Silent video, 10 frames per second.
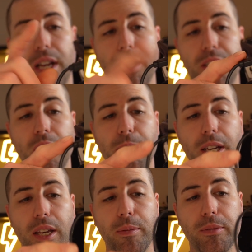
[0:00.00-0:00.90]
HDMI
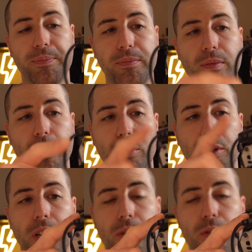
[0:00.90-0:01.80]
cable, so
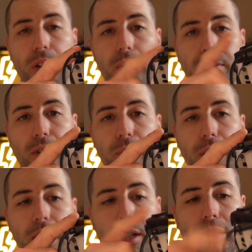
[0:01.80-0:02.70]
you can hook up from
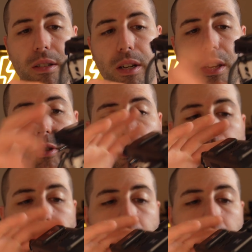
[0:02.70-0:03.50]
there to your